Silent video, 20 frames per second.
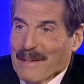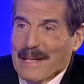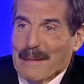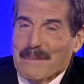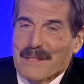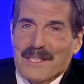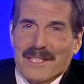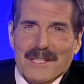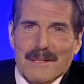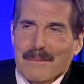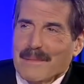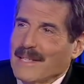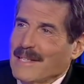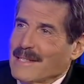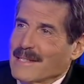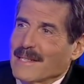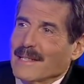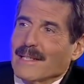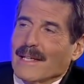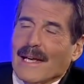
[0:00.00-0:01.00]
Maybe she
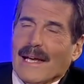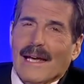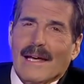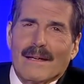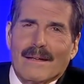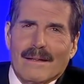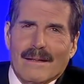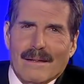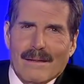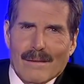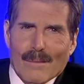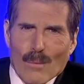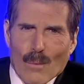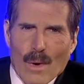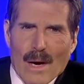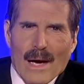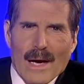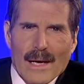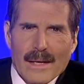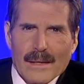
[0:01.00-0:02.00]
means it. And
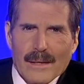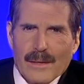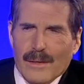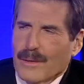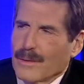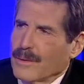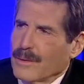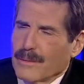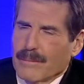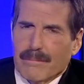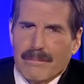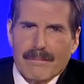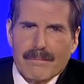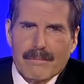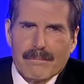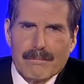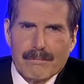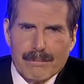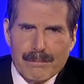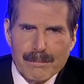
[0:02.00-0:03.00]
Juan, your
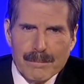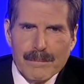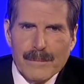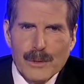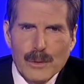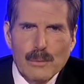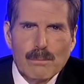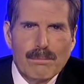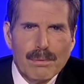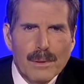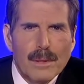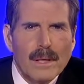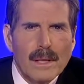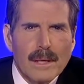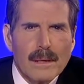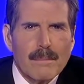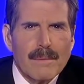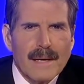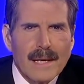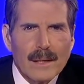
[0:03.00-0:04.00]
new
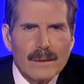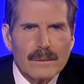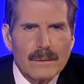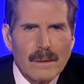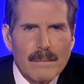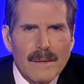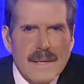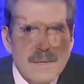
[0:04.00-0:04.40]
book about